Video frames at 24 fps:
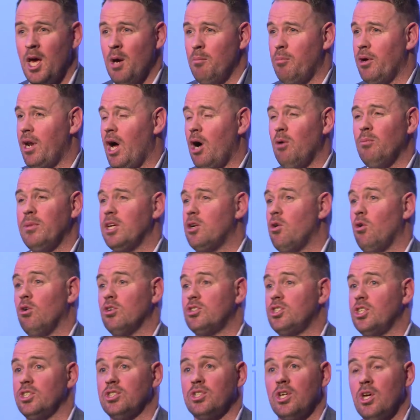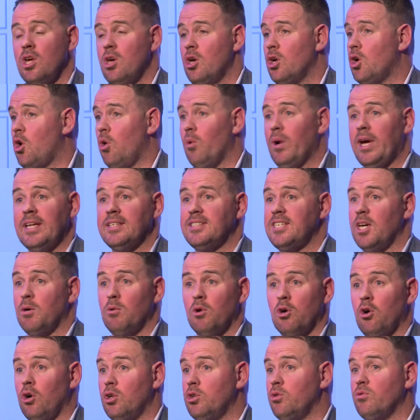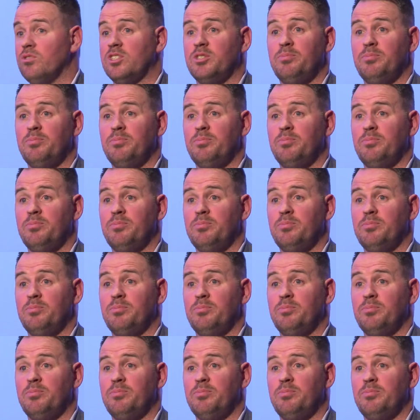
but how many coaches go away and say, we're going to do